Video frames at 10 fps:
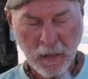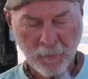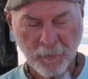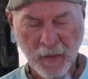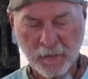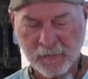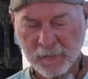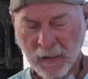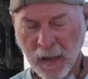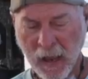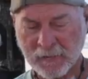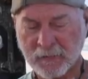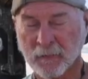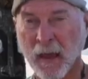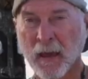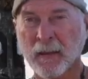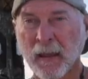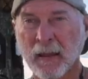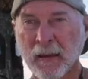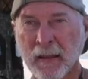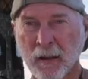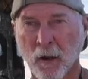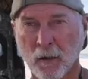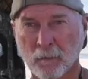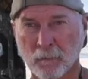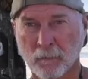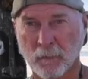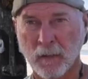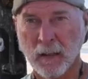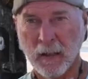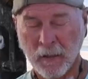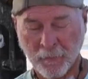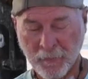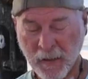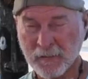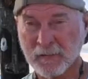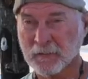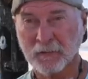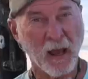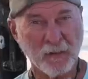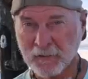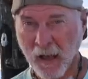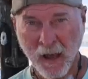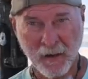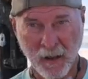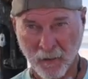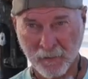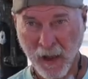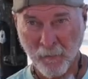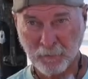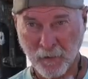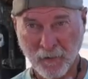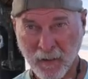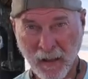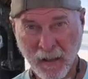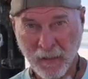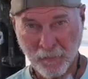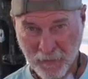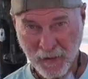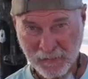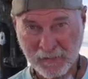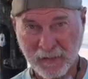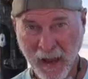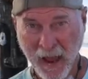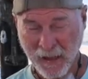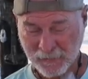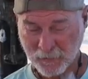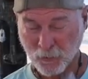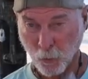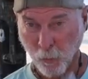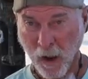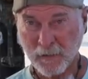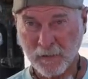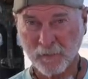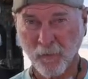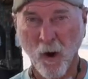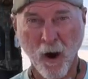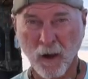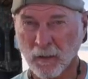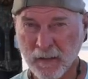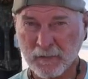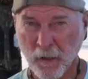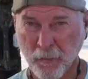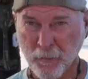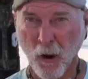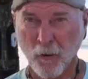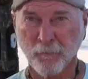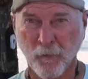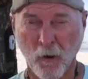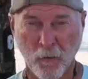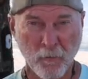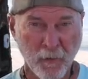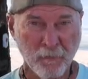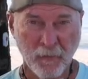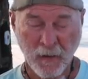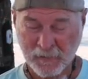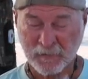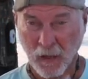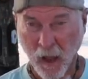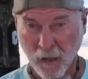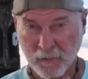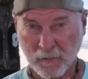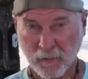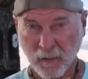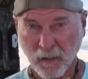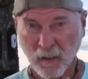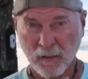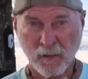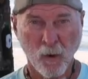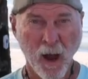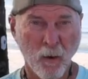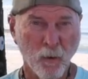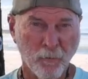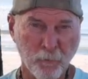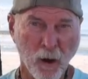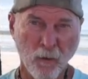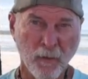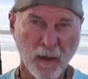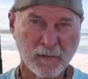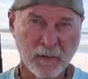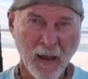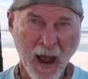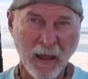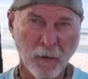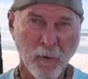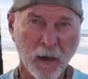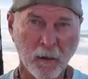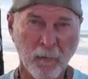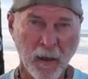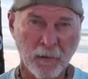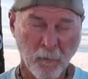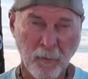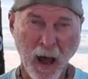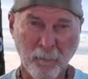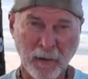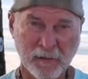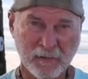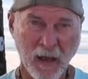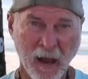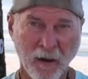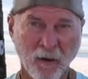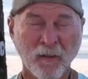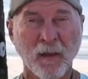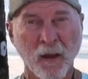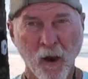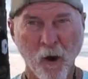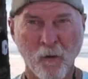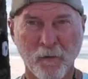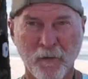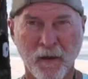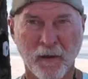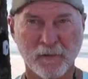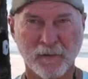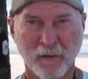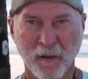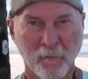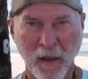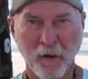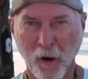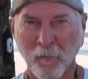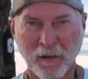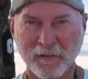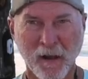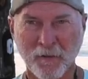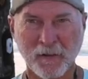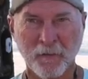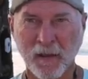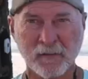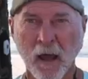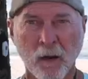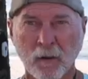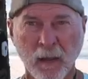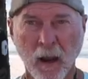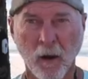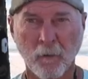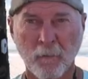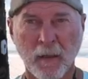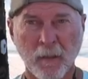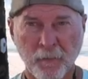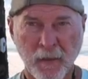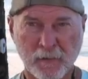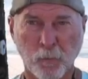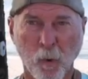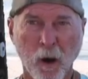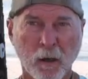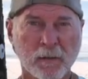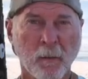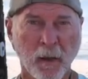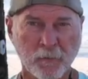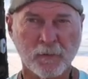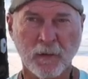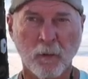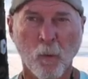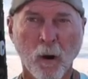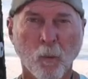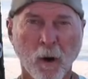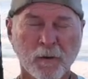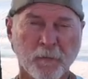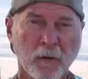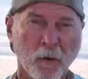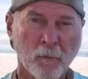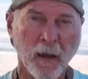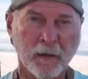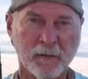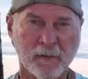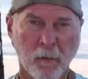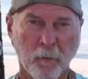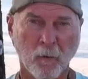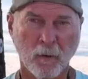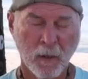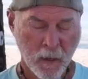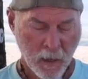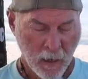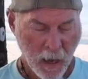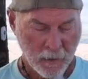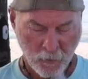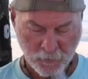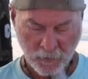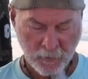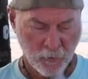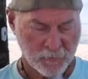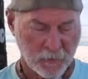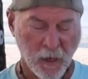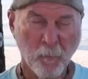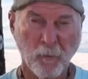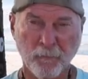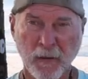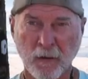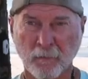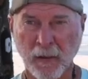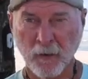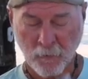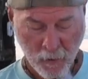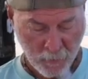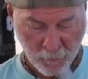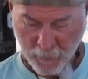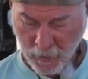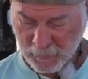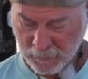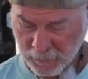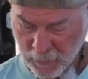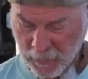This has the lead in here. This does not helicopter. This casts twice as far, at least a third further than this does. So I will throw this and highly recommend a popping style over this. I may hurt myself on this, I don't care. This works, I'm interested in what works for you and make it simple. I usually use a couple feet of leader under this.